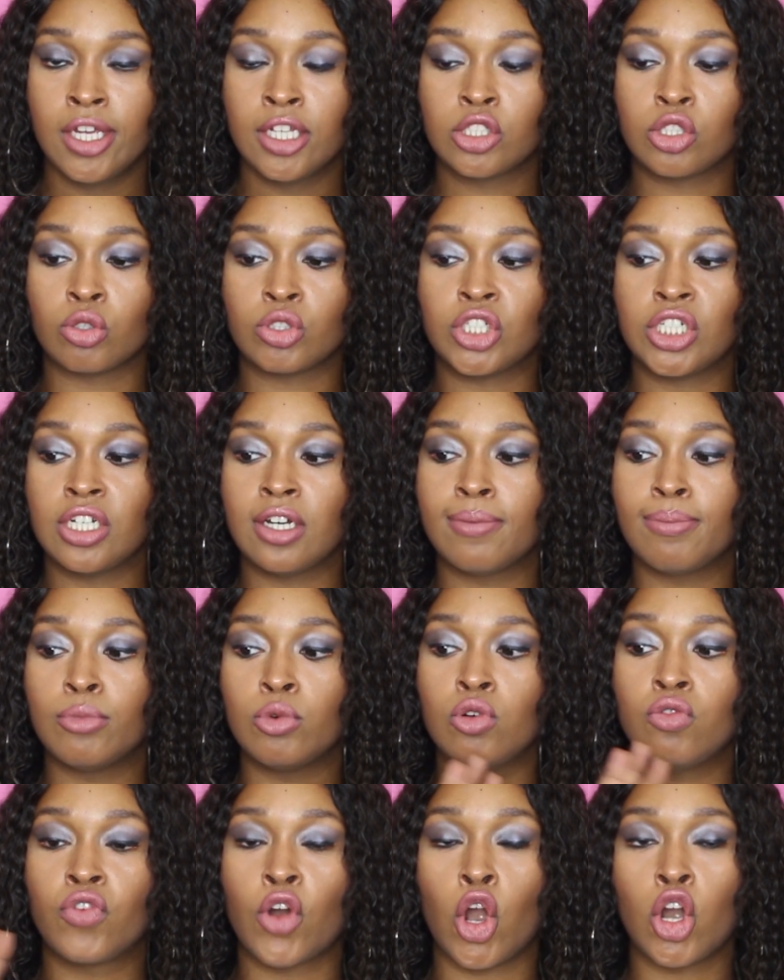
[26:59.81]
So she done
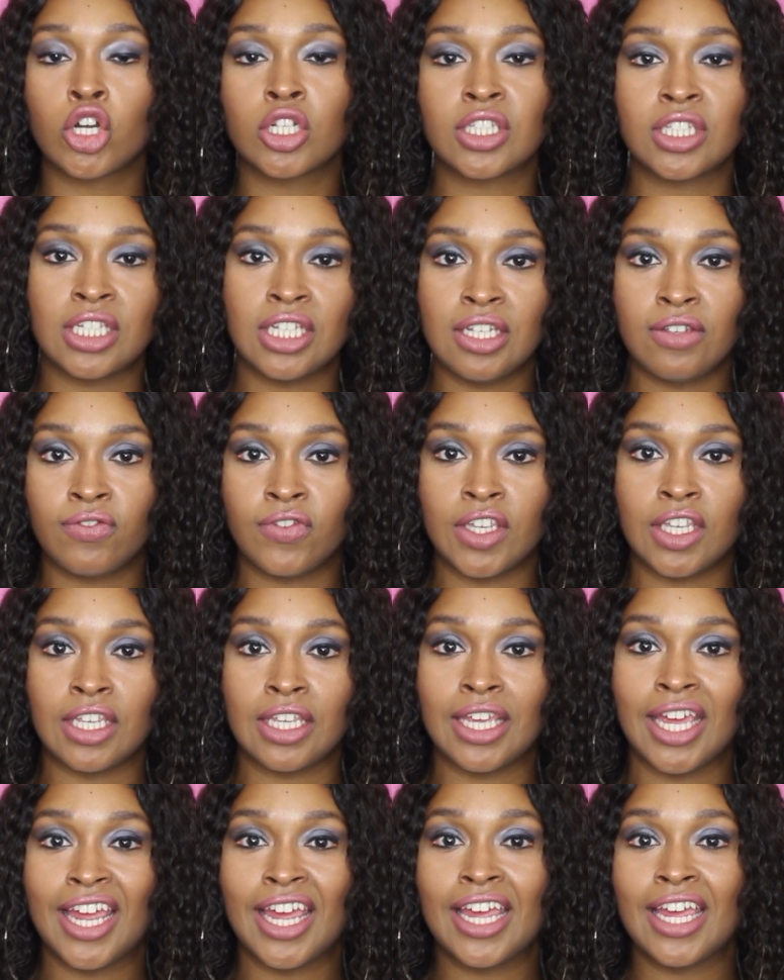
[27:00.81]
moved her
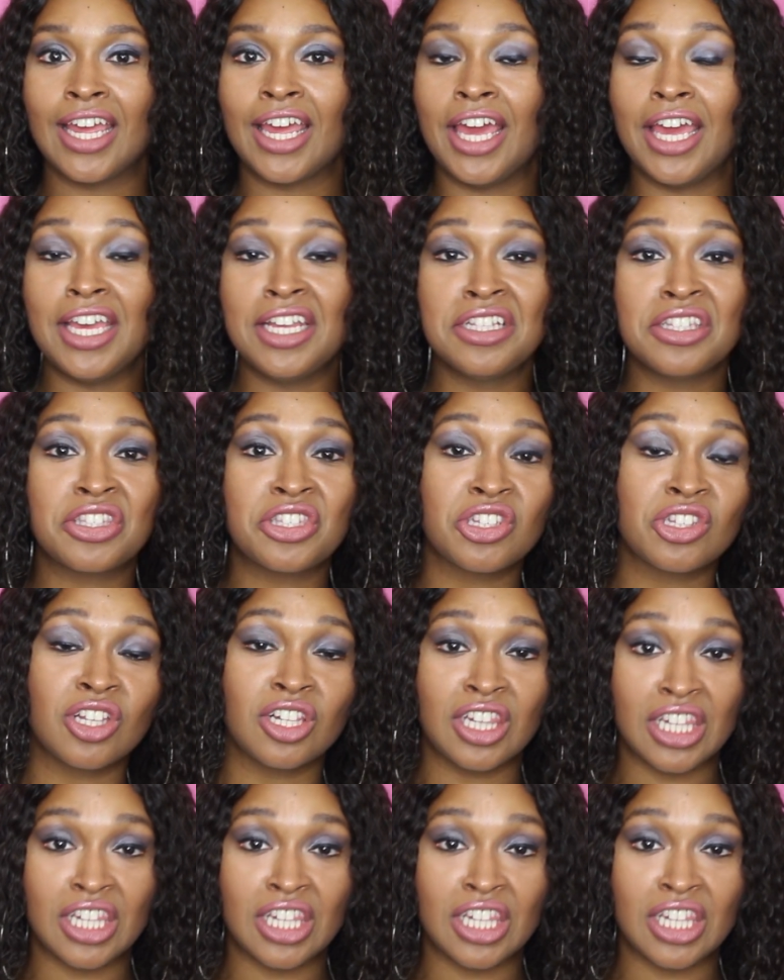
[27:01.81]
TV into the